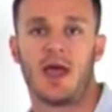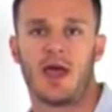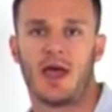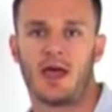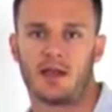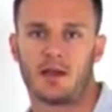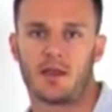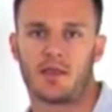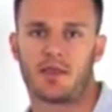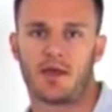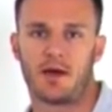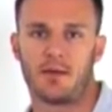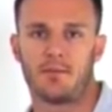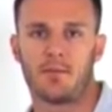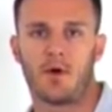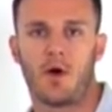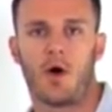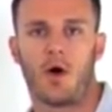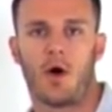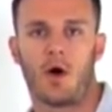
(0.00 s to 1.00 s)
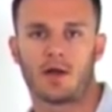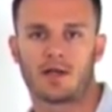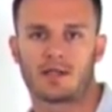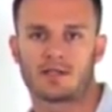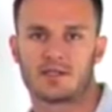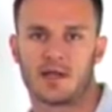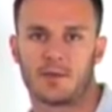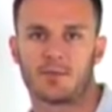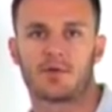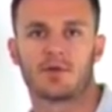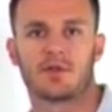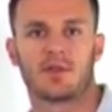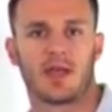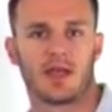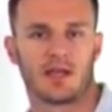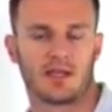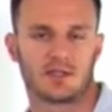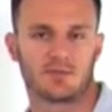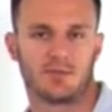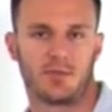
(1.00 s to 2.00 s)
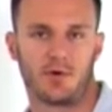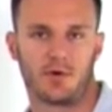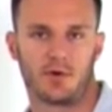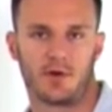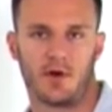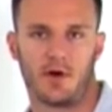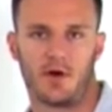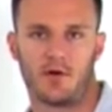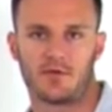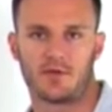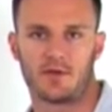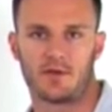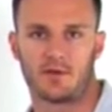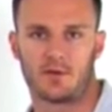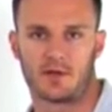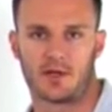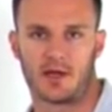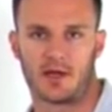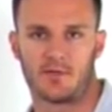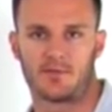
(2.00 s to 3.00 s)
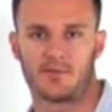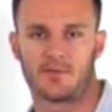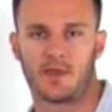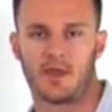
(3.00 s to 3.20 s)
and the thumb on the subcutaneous border of the ulna.